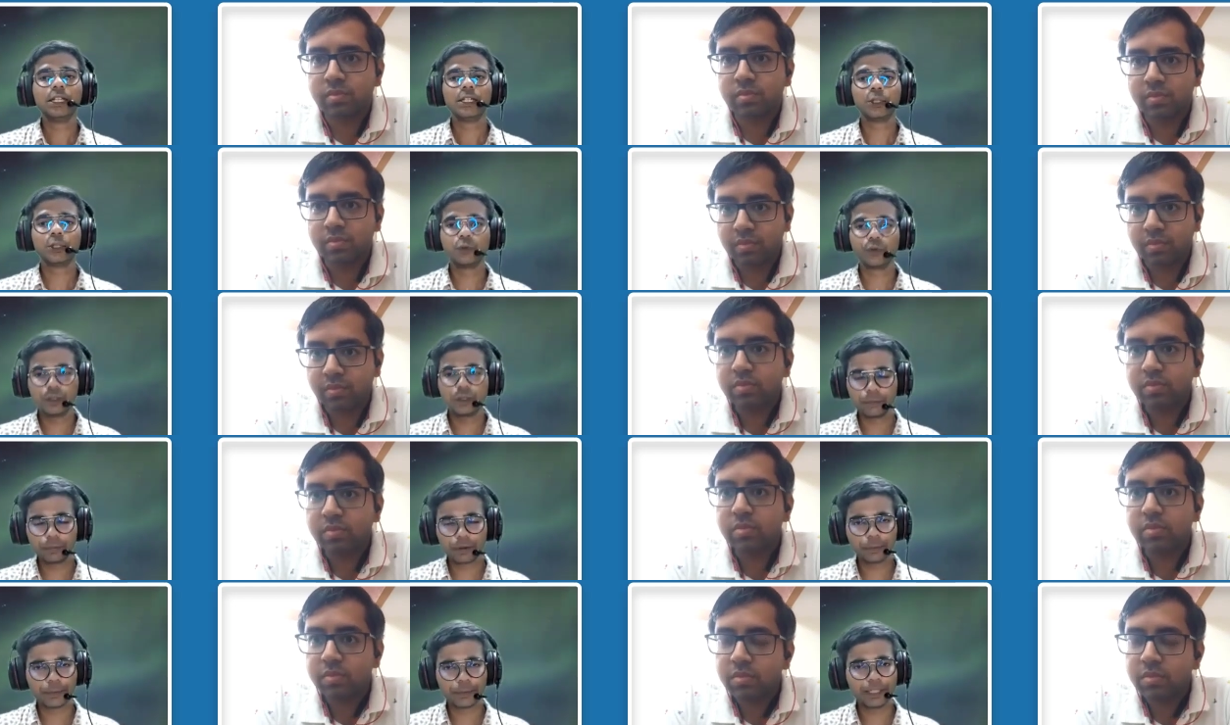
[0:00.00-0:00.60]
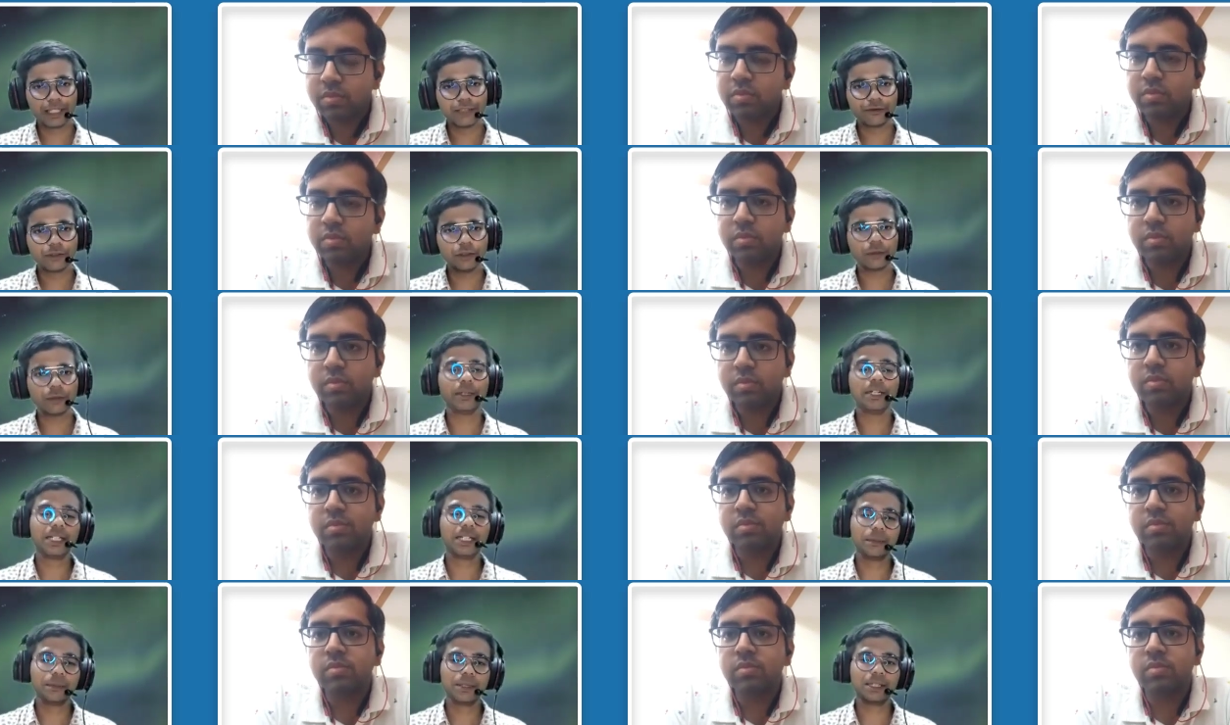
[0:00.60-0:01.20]
Speaker 1: you were preparing for
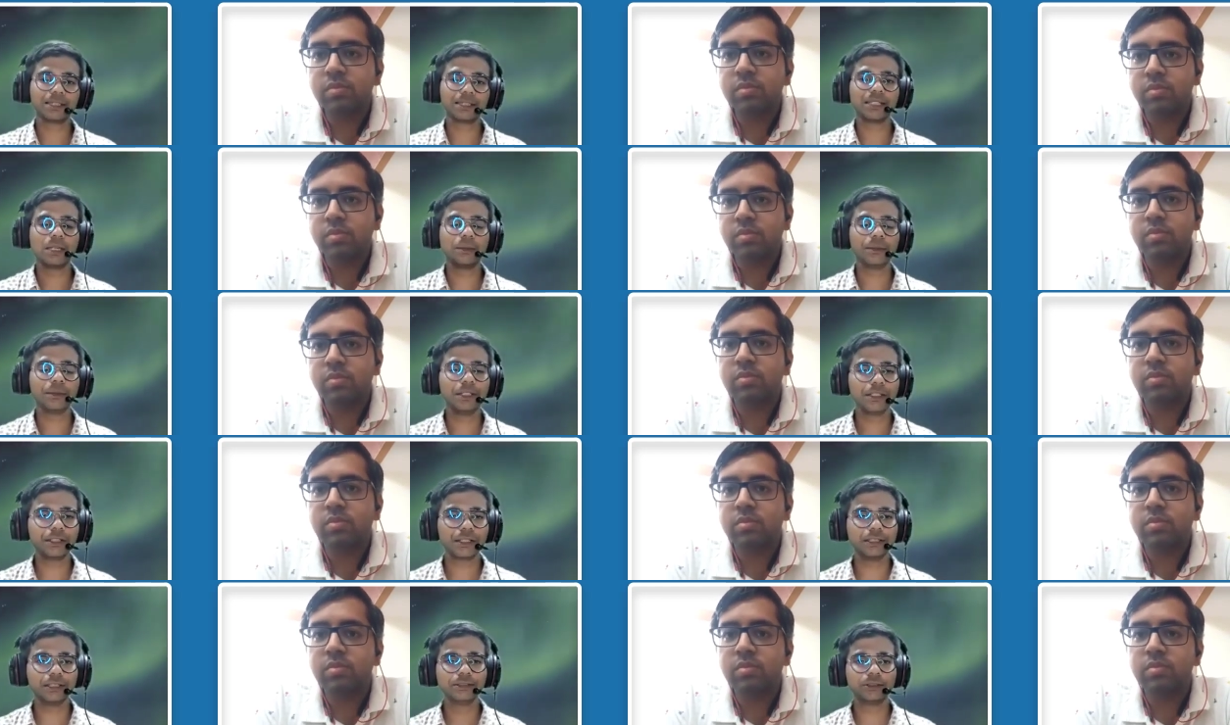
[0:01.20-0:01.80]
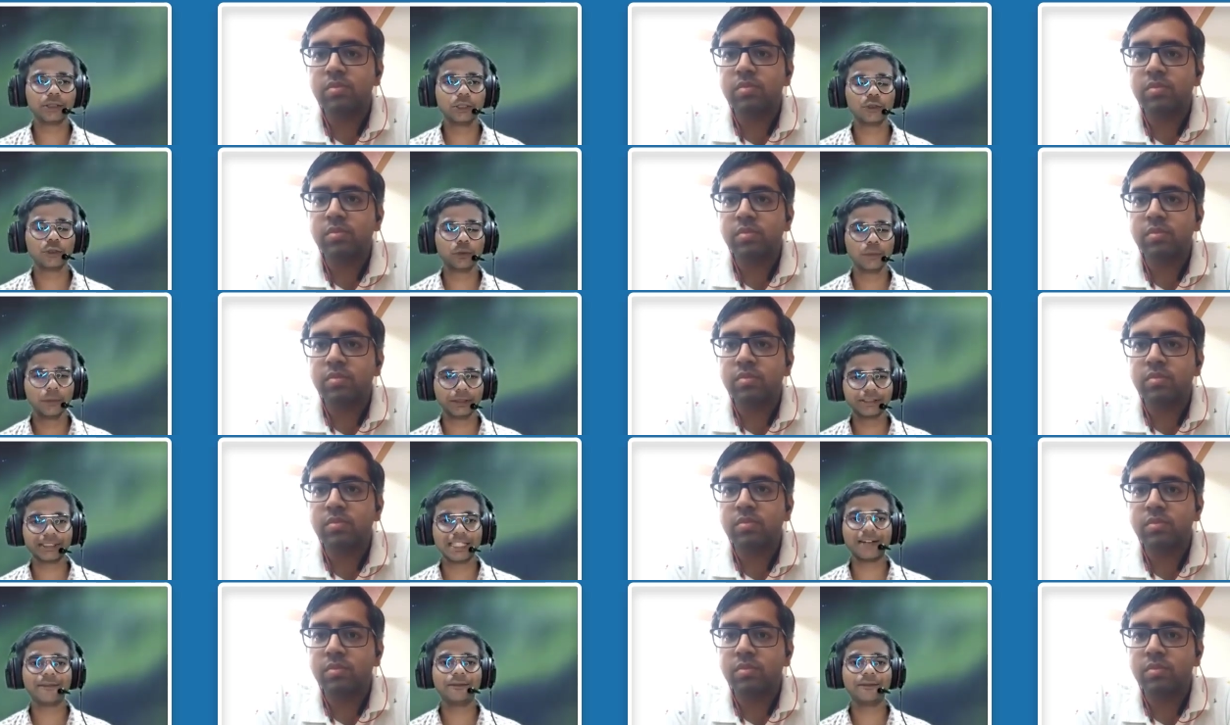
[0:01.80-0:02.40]
multiple examinations so you
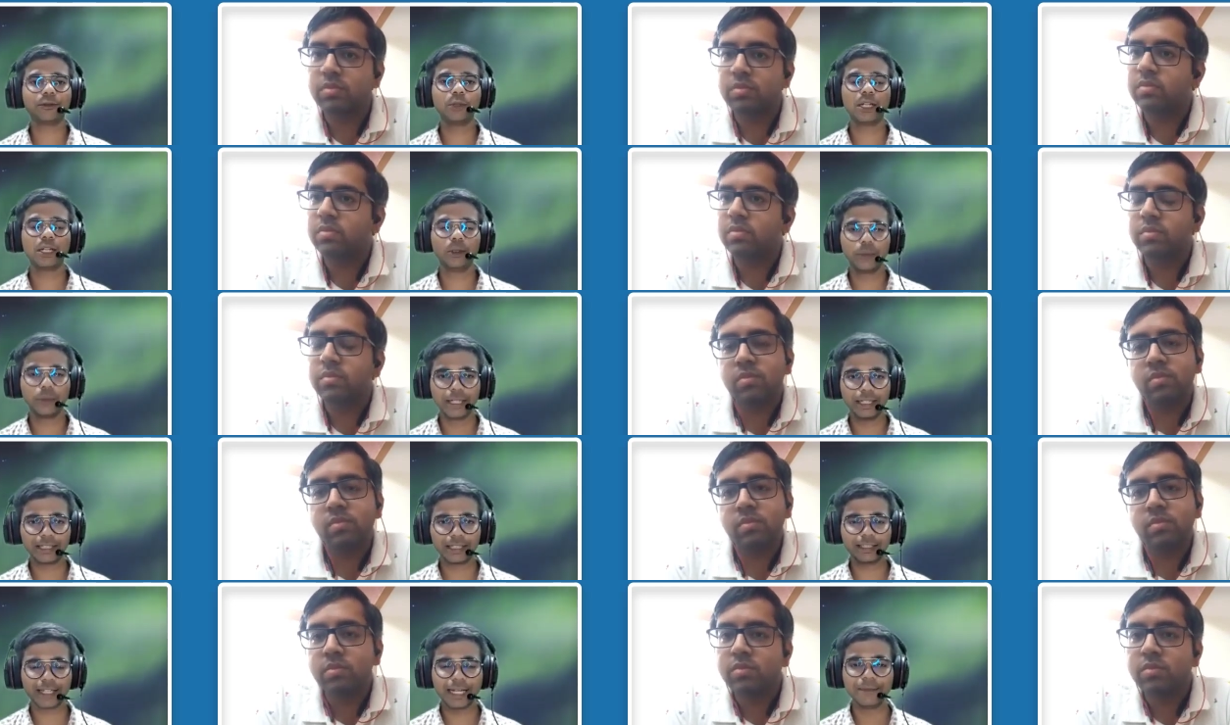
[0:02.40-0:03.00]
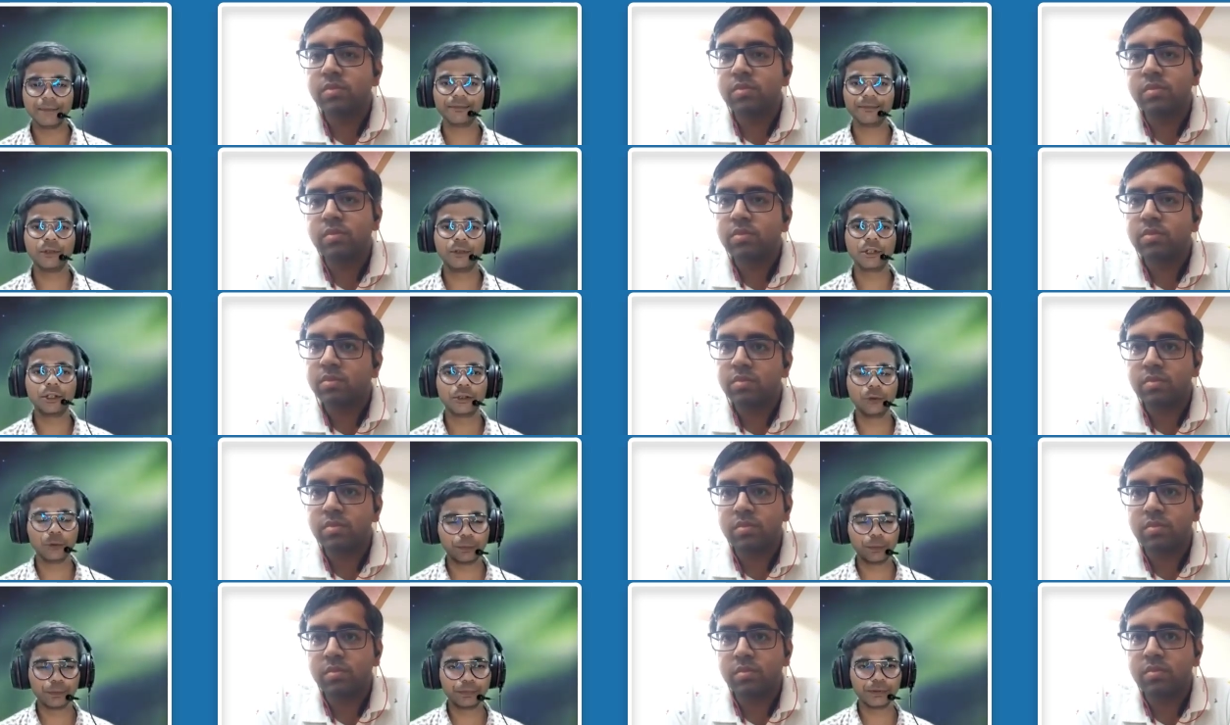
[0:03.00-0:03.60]
must have to allocate time for
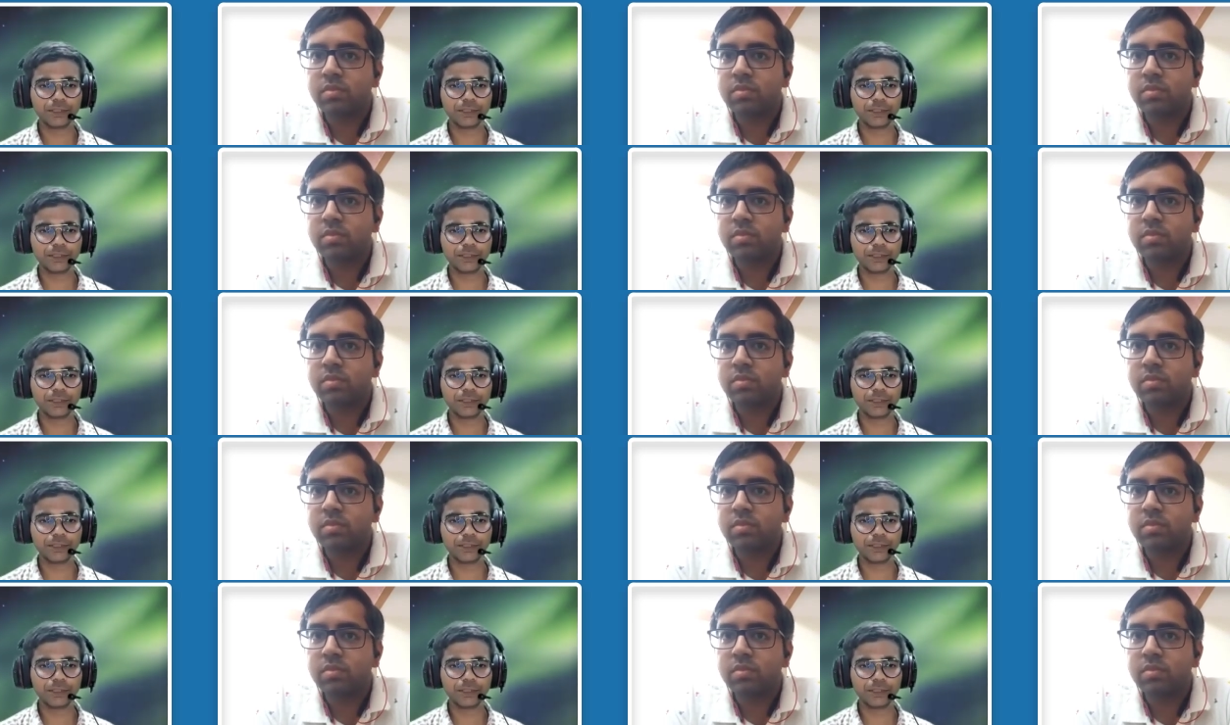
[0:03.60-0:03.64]
you,